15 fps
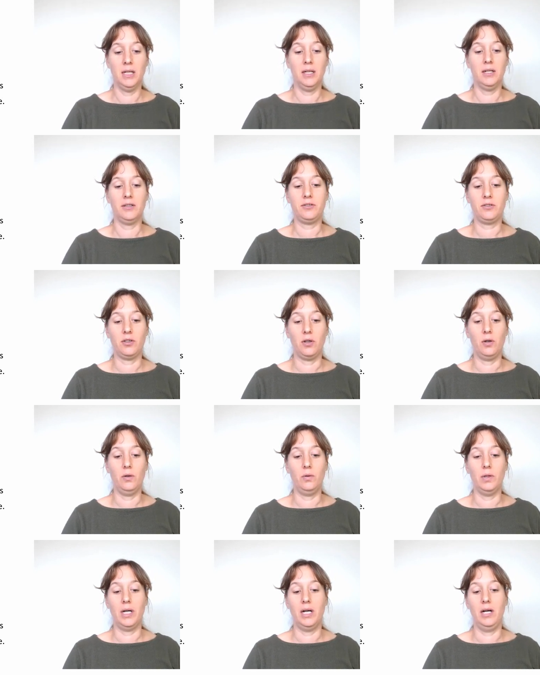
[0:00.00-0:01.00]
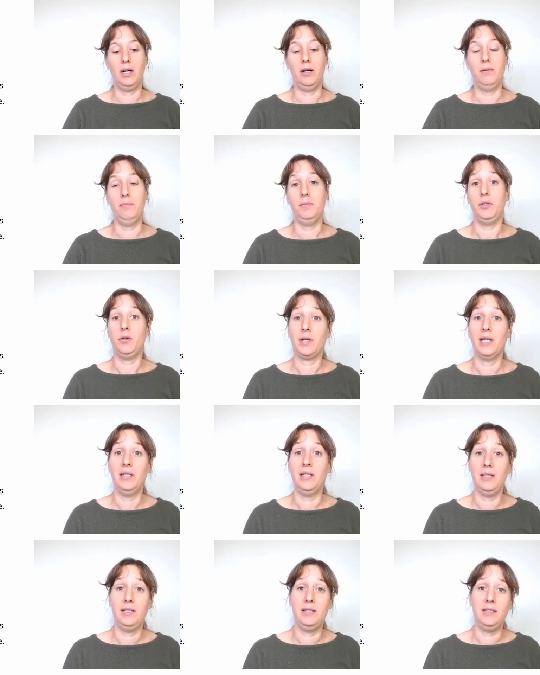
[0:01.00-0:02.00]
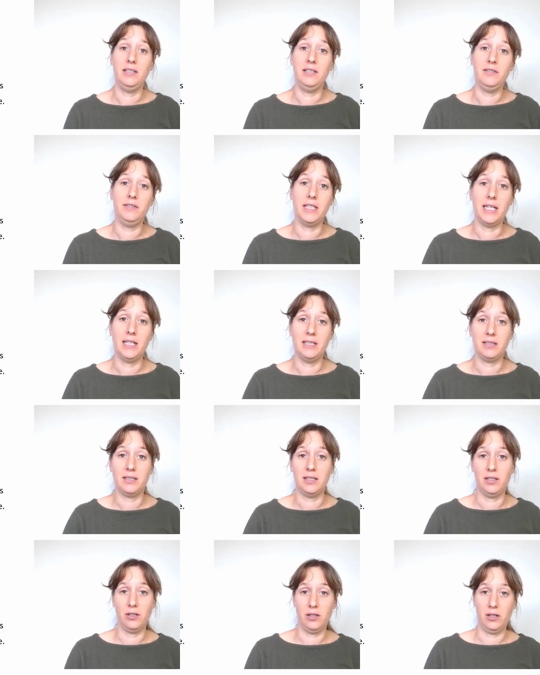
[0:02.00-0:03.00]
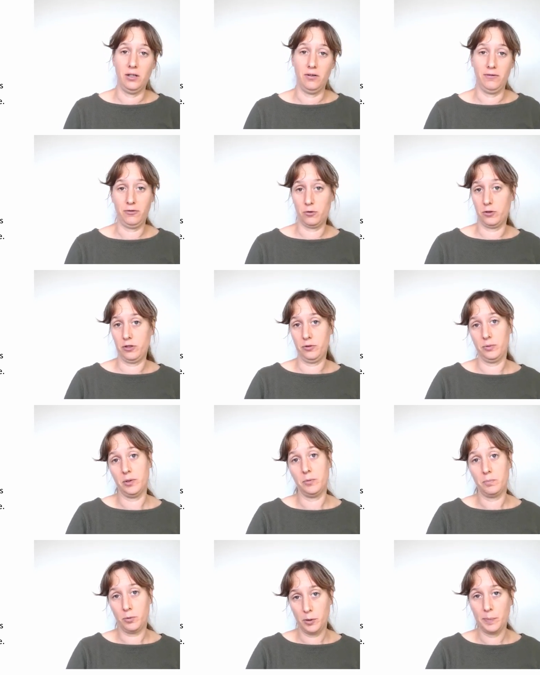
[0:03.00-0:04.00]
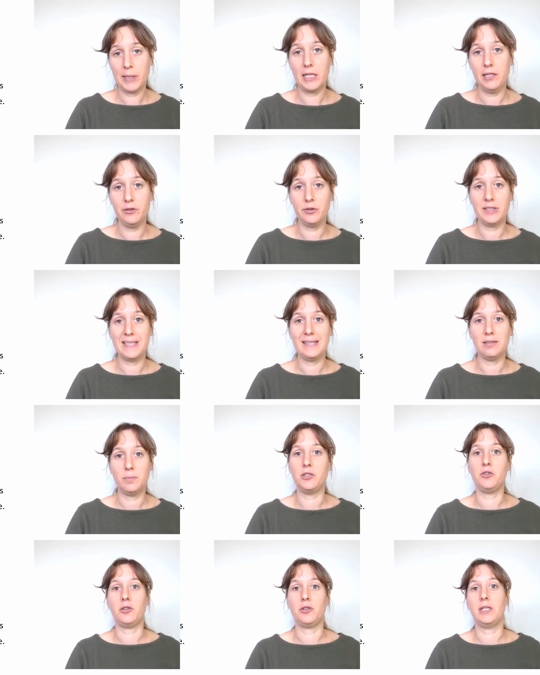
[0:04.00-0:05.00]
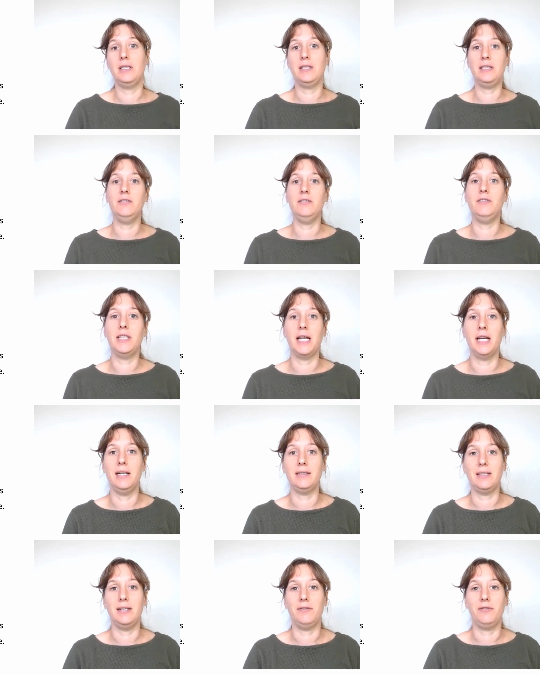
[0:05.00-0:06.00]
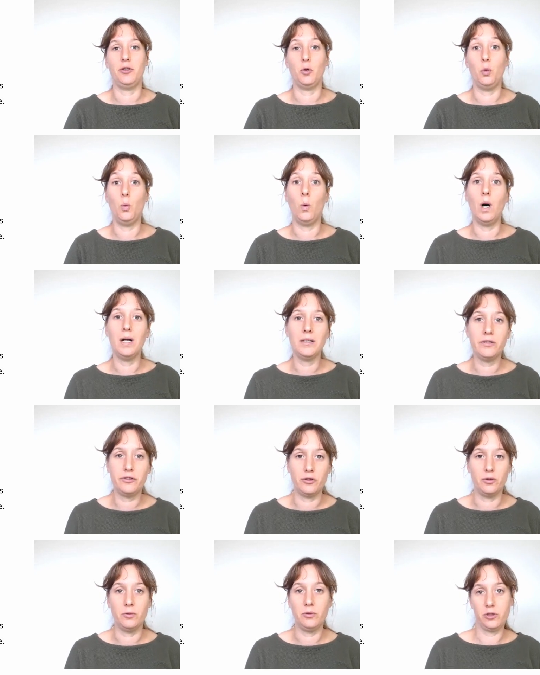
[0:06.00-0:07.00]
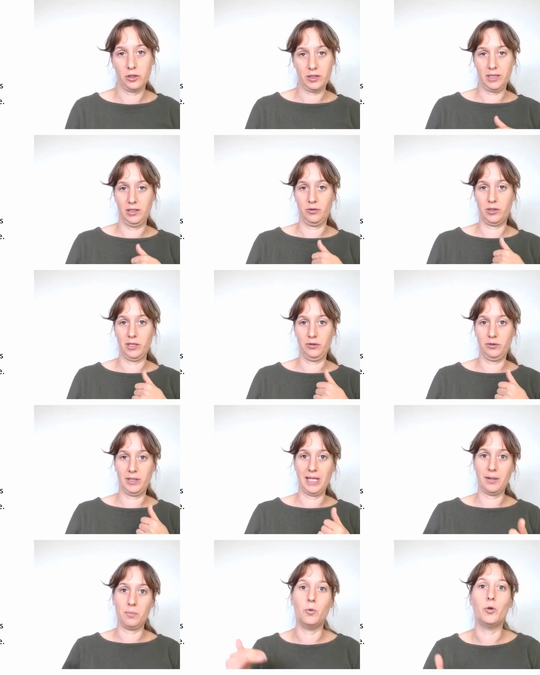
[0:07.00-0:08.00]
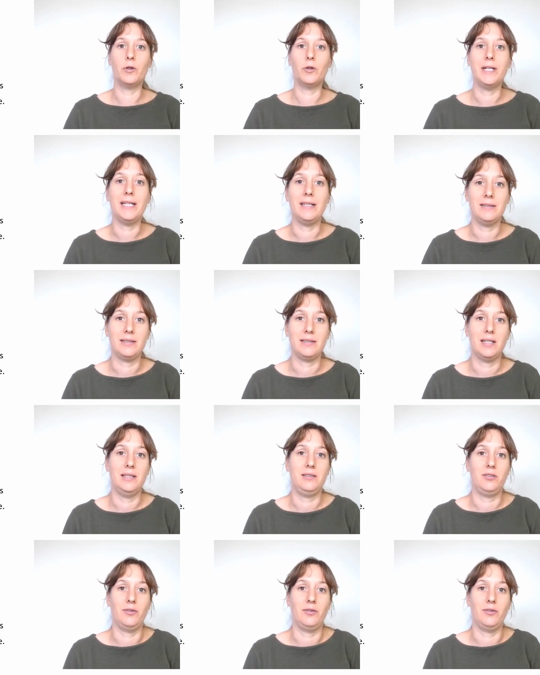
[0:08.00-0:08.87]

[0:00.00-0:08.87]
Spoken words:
So you can deviate, of course you will prepare your test, but you can deviate if you want to, just in order to get more insight.